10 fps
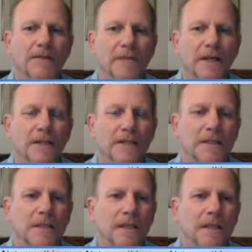and friends.
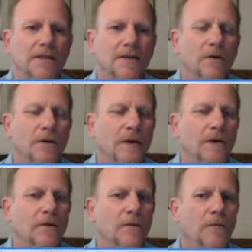So
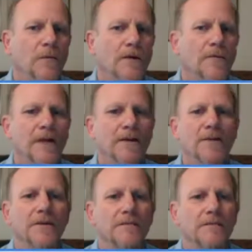what about
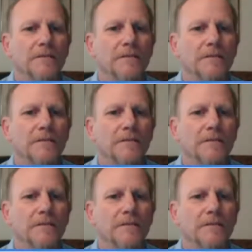other